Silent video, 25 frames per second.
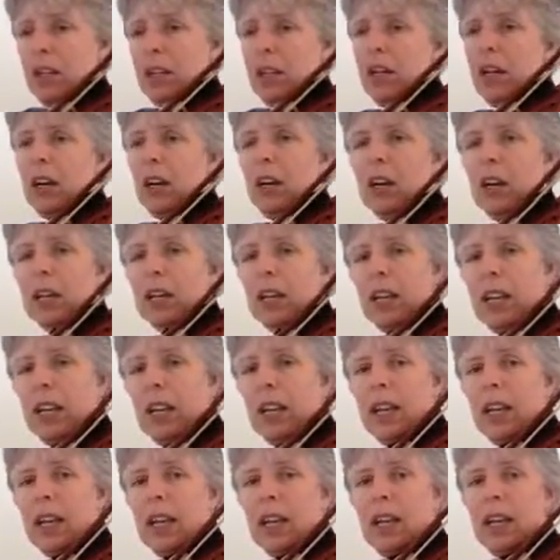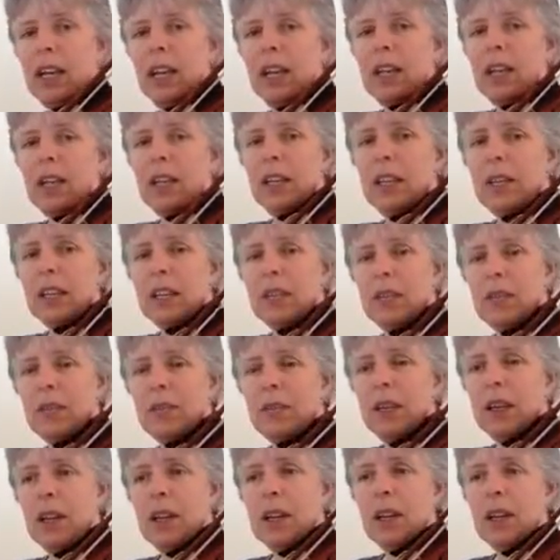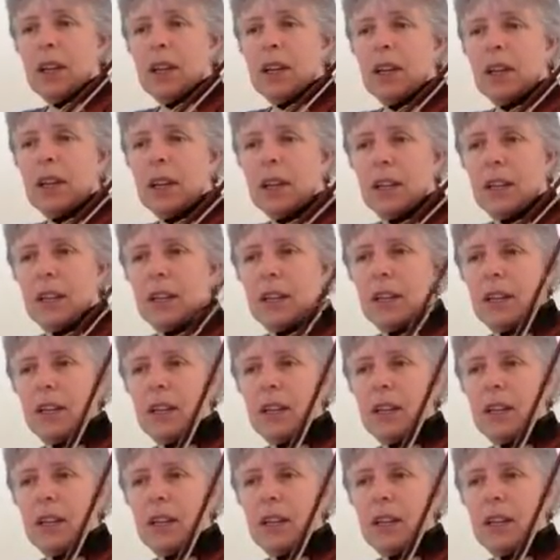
Dark and it's raining.